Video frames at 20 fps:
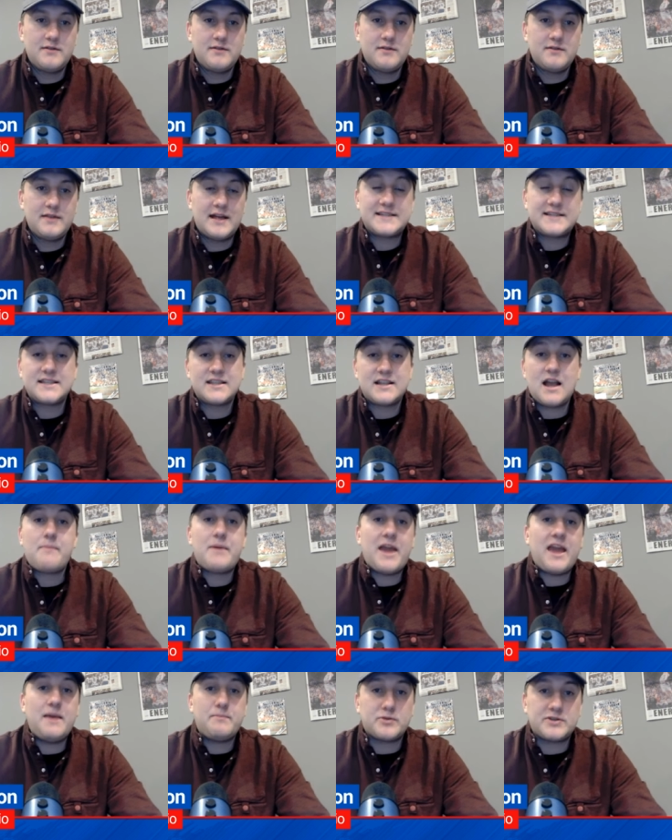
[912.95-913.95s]
That's in the top
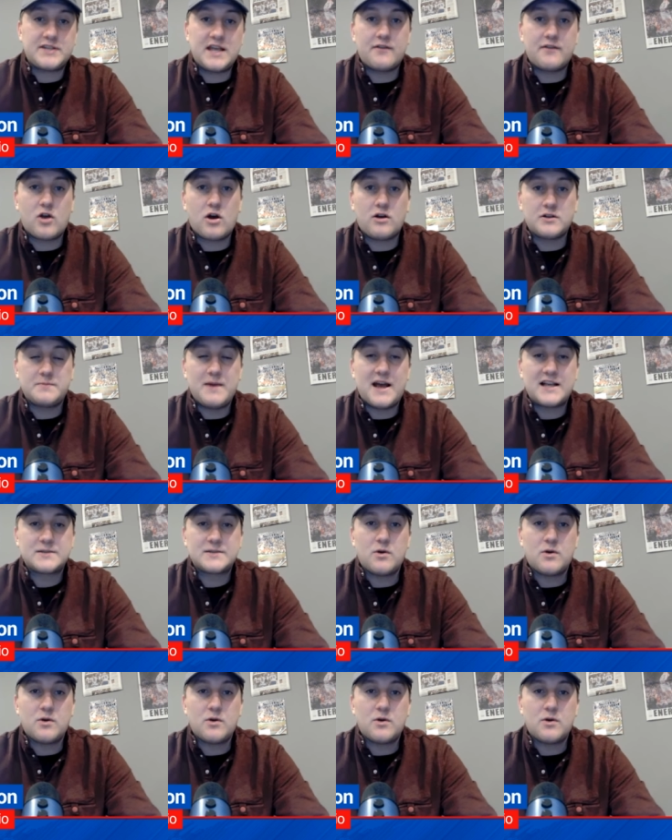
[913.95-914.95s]
8% of college
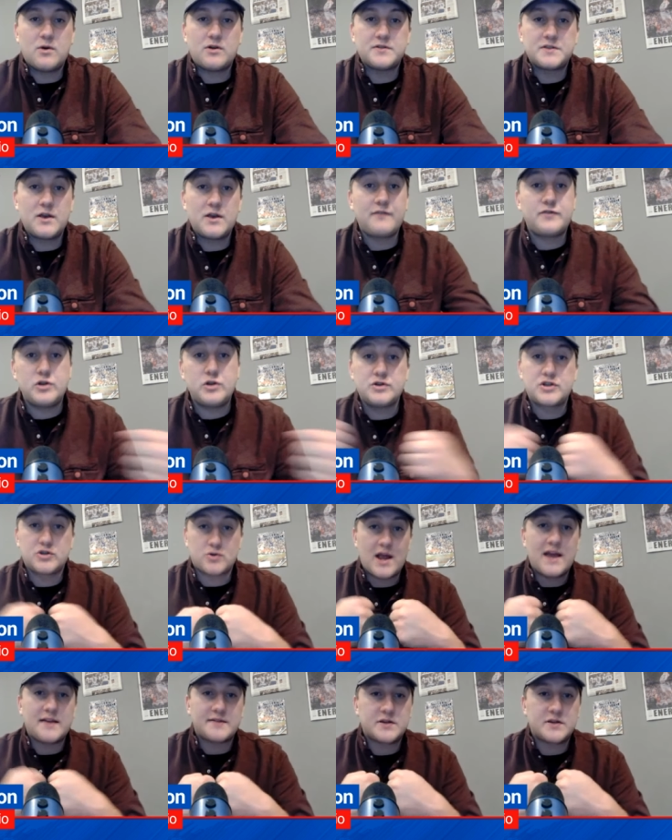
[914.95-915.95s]
basketball. So you have two
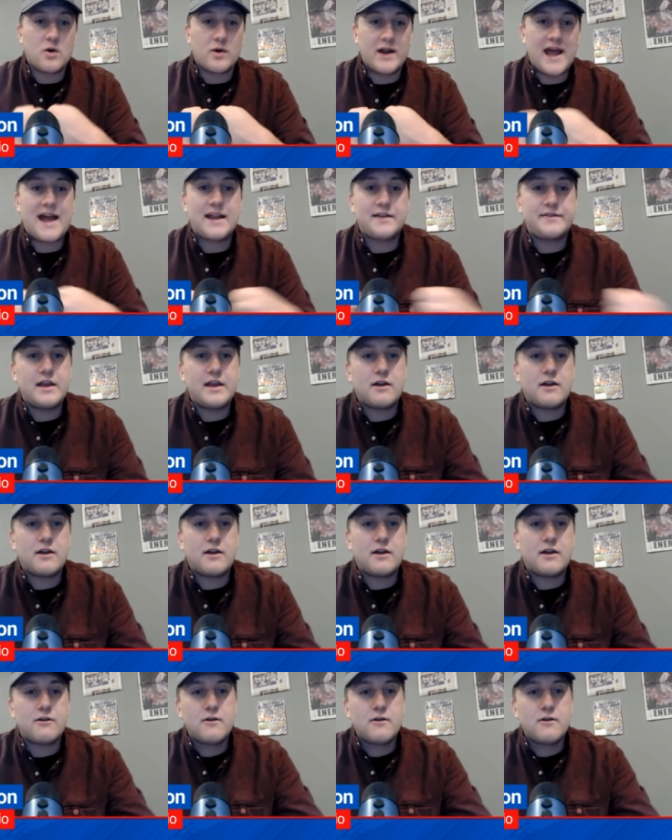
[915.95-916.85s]
strengths going at it there.